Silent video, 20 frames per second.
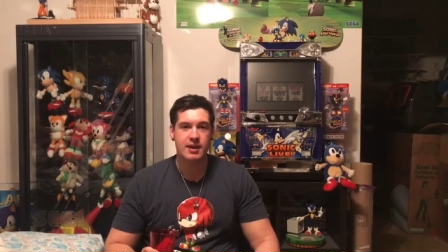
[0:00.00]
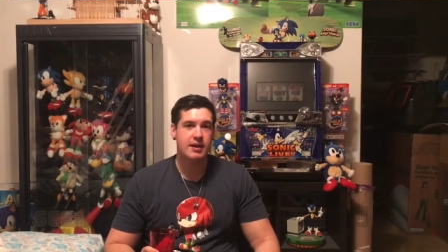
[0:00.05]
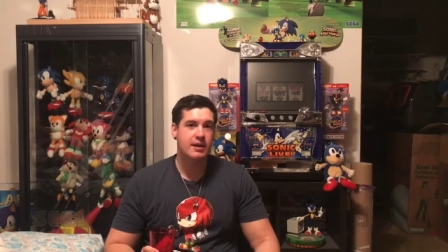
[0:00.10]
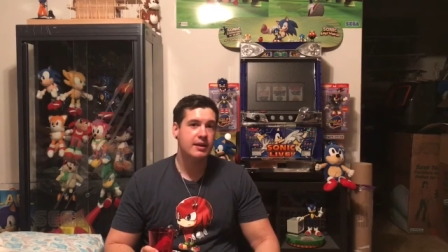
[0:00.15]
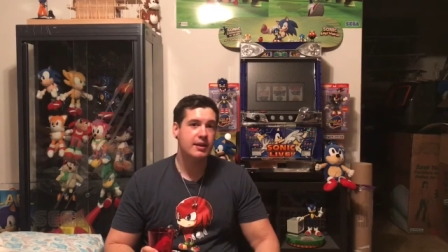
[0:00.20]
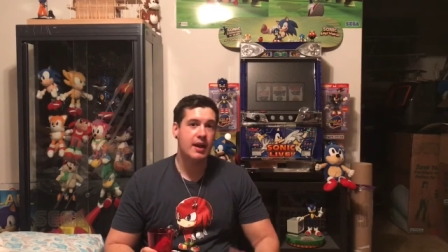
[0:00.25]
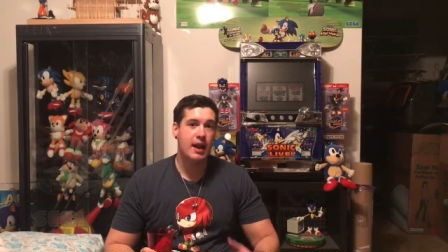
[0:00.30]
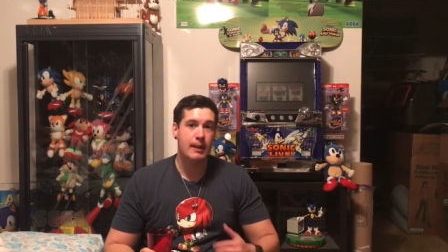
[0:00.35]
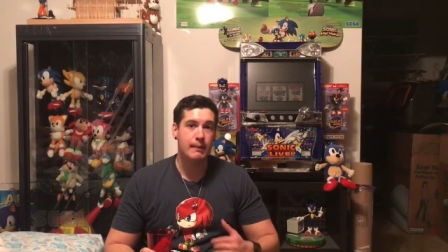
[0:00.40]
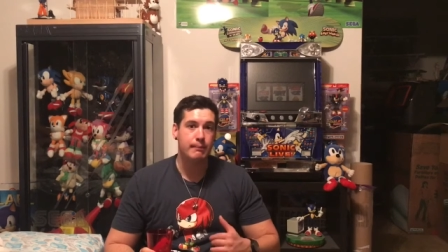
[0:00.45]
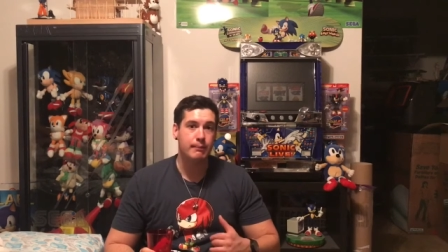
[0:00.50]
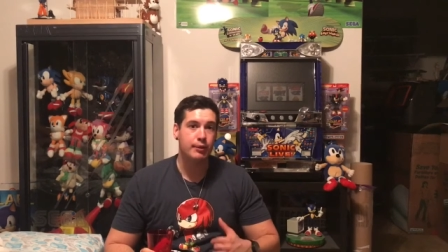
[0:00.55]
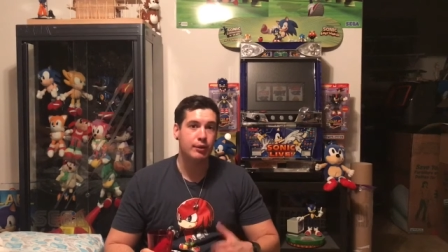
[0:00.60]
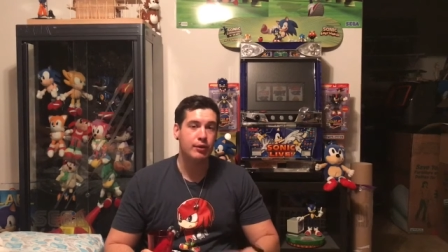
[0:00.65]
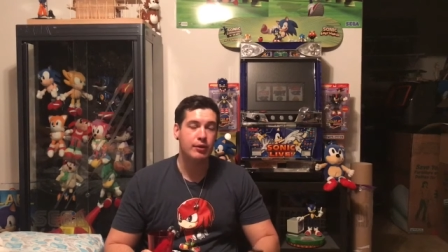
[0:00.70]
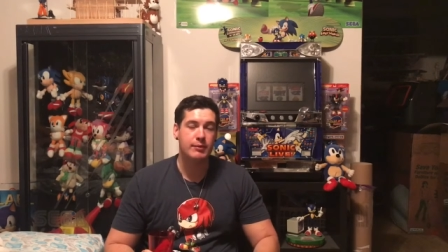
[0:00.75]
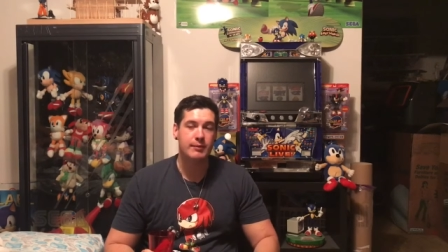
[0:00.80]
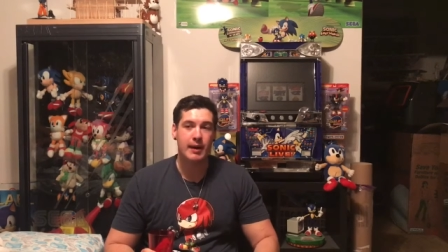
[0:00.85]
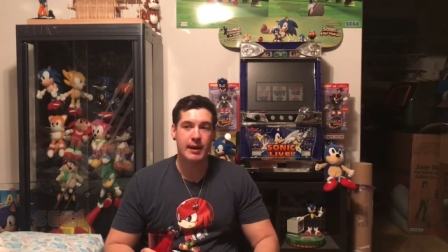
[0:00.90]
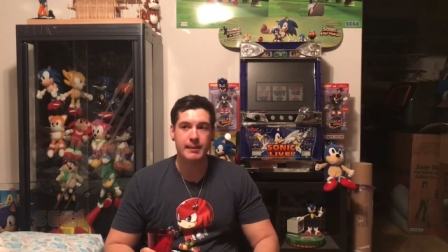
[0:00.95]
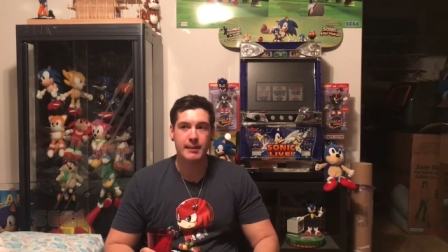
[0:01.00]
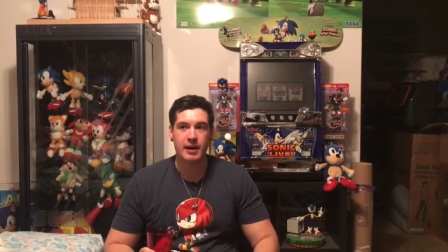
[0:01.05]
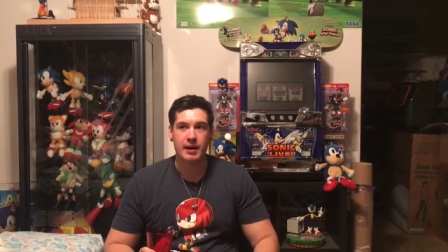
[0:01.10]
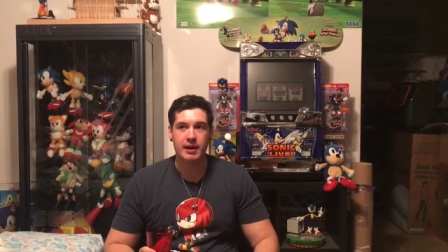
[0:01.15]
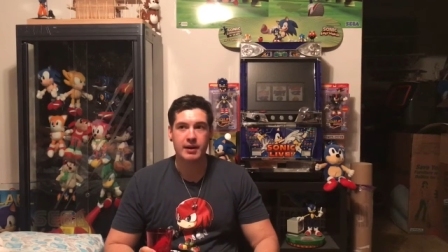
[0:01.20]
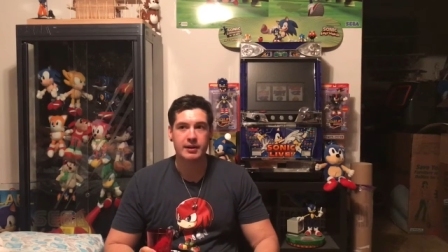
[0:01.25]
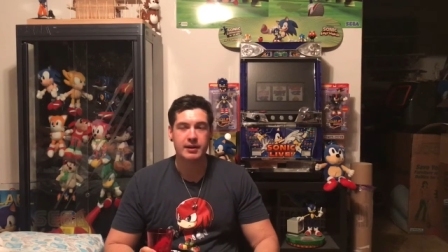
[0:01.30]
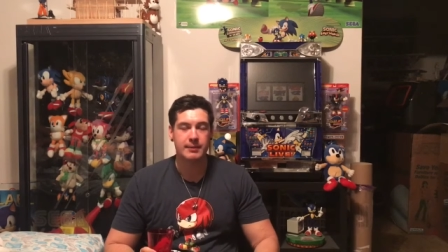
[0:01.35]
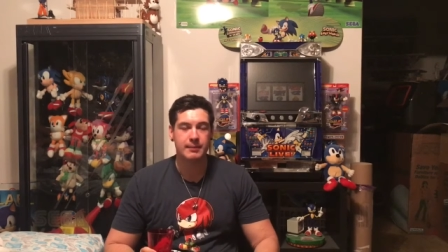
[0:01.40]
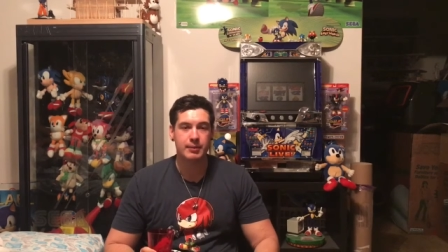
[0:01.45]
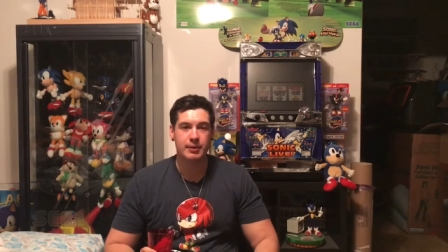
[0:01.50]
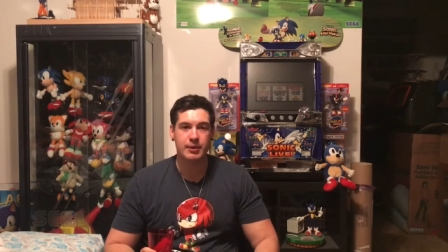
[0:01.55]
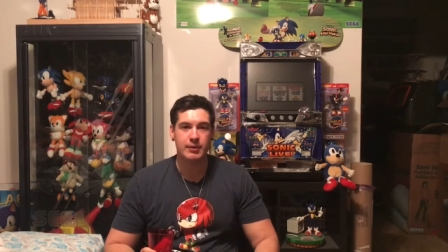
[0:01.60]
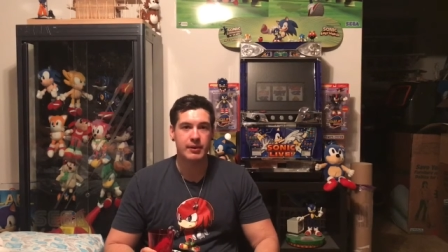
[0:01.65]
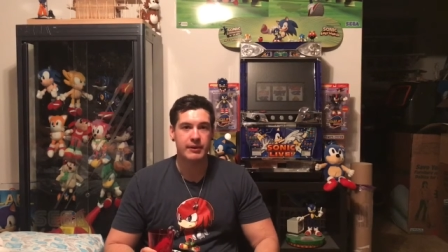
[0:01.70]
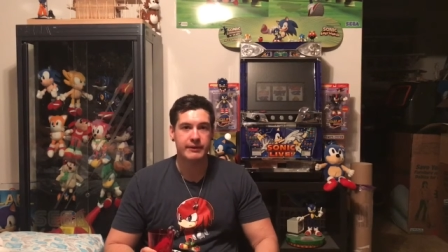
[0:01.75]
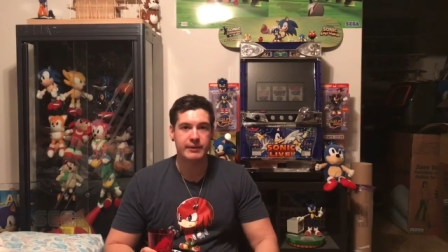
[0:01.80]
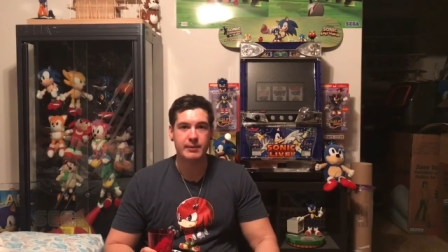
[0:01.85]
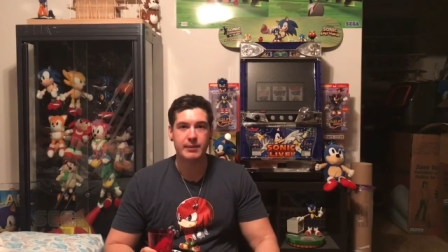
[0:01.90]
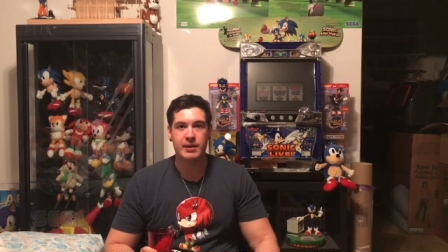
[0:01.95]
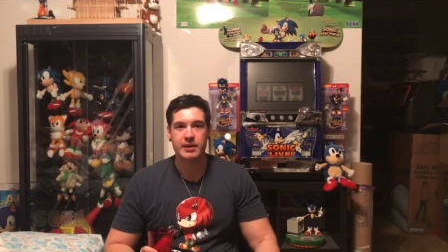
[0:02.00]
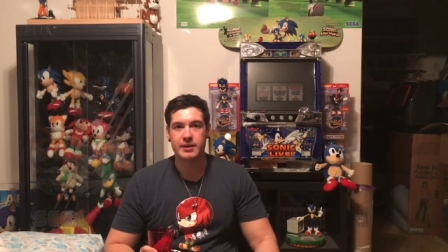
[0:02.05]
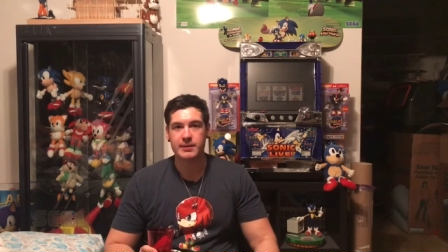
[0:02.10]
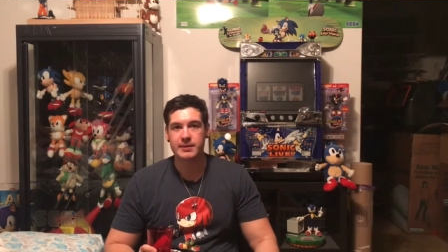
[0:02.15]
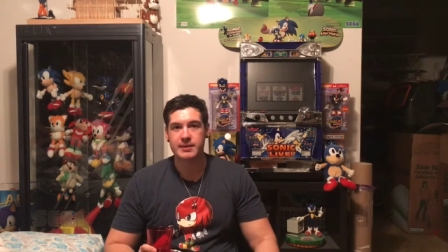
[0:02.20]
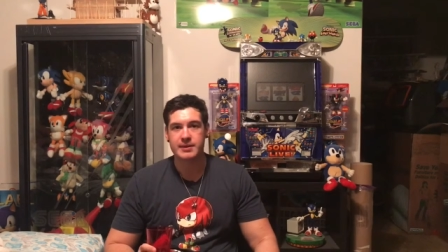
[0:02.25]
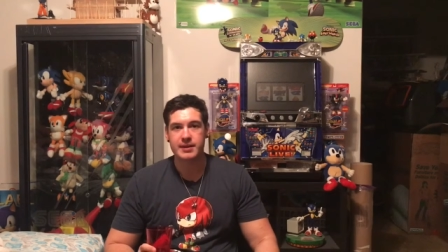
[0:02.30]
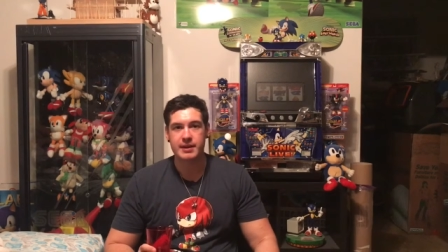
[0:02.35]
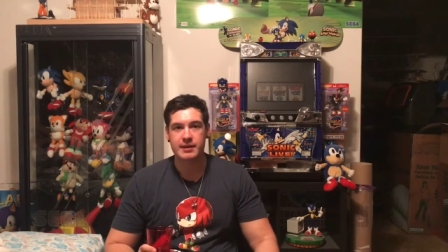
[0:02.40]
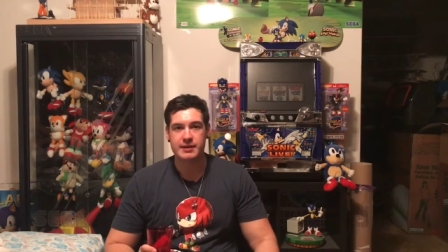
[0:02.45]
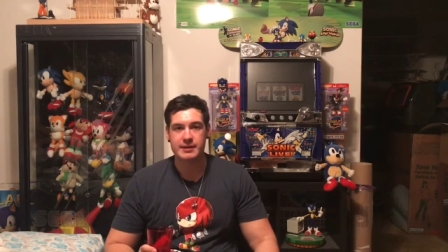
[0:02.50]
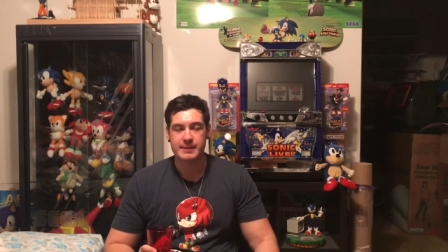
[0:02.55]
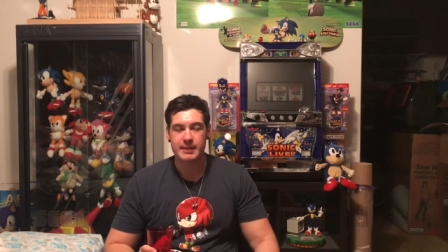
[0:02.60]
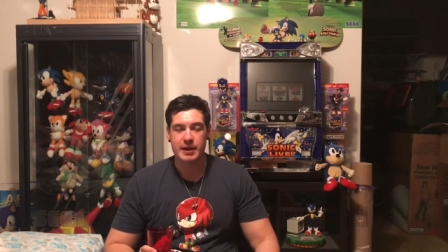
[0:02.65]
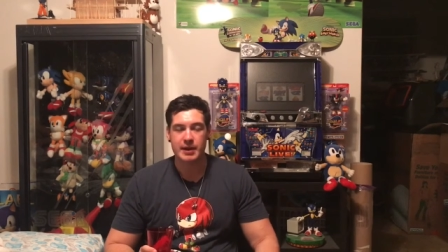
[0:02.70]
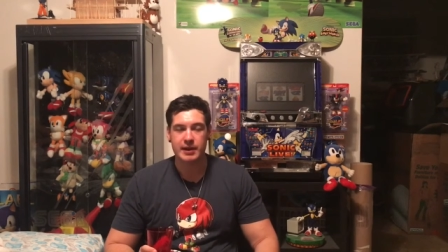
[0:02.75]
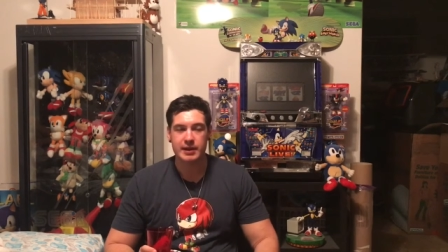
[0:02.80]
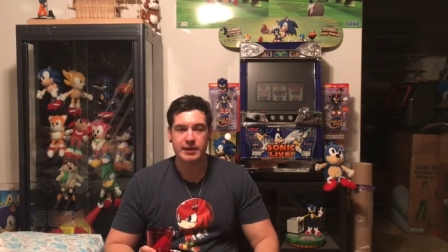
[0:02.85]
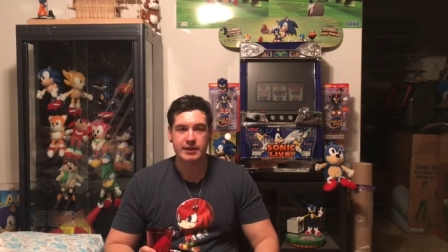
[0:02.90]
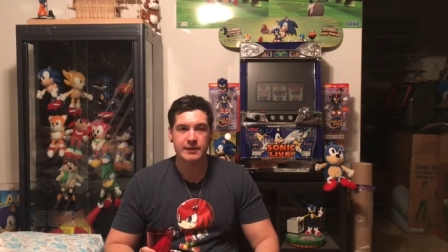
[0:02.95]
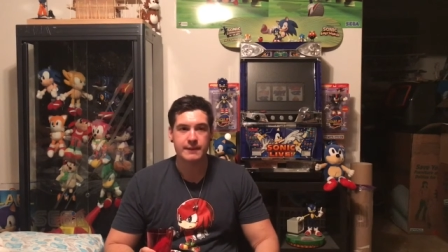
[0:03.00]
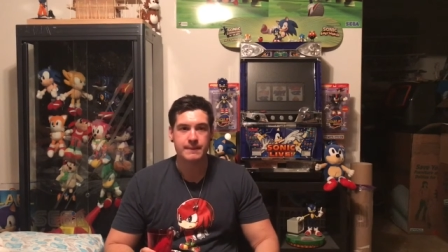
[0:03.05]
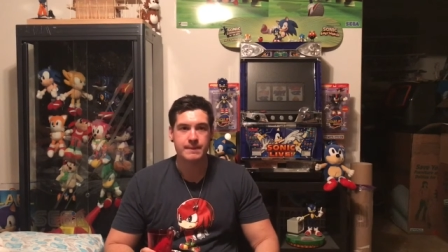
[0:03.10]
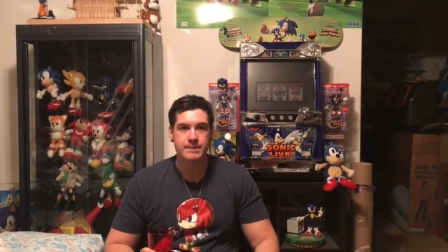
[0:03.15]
The game blew my mind. It blew everyone that was there's mind.